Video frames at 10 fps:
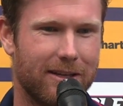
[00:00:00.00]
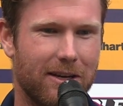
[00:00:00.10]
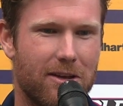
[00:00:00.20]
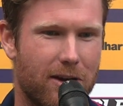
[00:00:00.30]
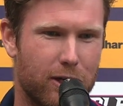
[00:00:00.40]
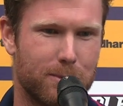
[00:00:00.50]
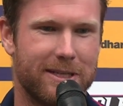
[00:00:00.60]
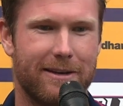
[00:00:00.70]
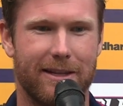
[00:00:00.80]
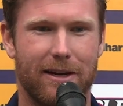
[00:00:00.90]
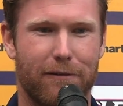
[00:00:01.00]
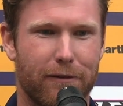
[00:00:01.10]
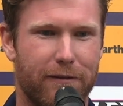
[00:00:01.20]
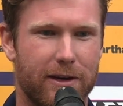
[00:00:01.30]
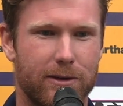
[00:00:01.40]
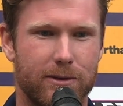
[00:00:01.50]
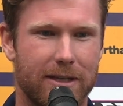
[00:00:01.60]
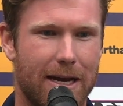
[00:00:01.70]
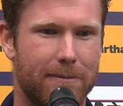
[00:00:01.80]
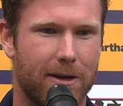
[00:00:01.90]
The hospitality off the field.
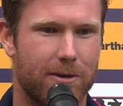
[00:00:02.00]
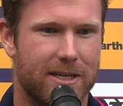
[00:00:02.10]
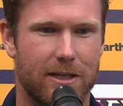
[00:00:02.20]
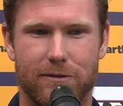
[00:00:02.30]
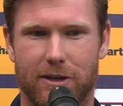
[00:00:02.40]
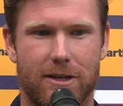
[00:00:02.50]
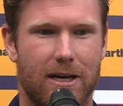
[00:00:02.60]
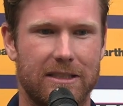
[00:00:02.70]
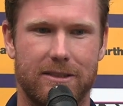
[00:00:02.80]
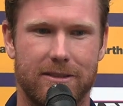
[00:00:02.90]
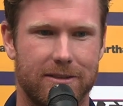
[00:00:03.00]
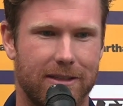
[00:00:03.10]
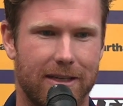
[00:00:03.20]
Hotel's very nice.